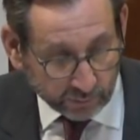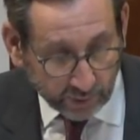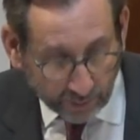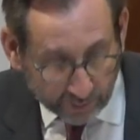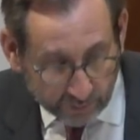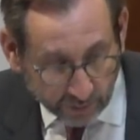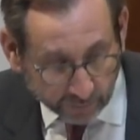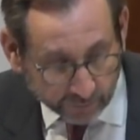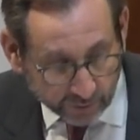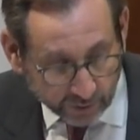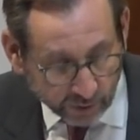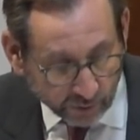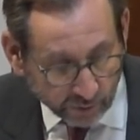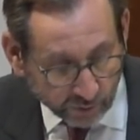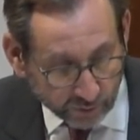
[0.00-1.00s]
has come to
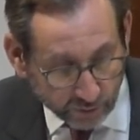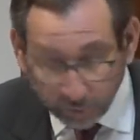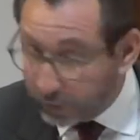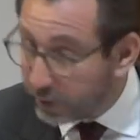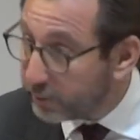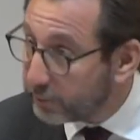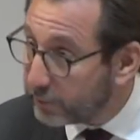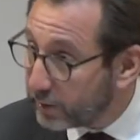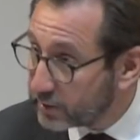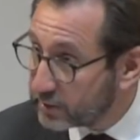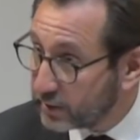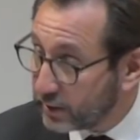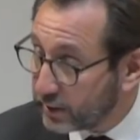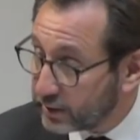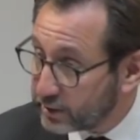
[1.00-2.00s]
you through your own
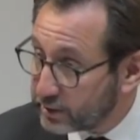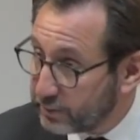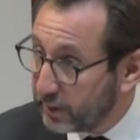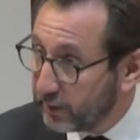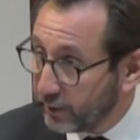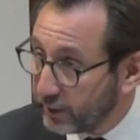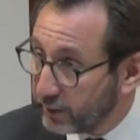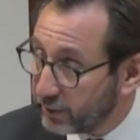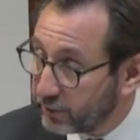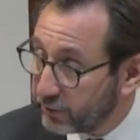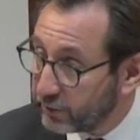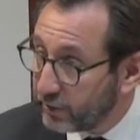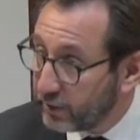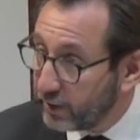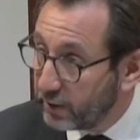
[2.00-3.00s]
personal
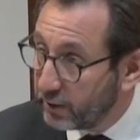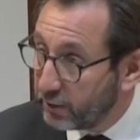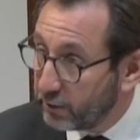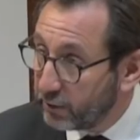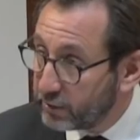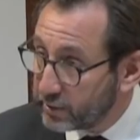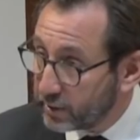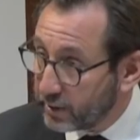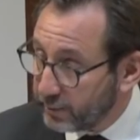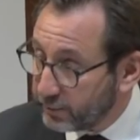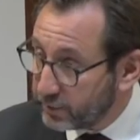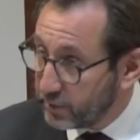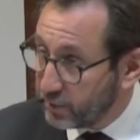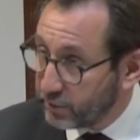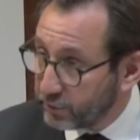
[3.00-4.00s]
experience, or has it come
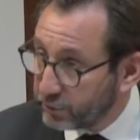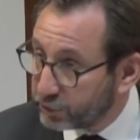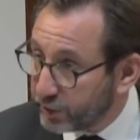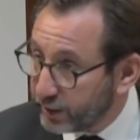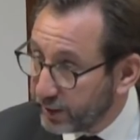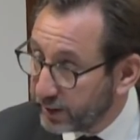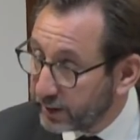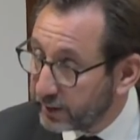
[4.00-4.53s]
to you through training?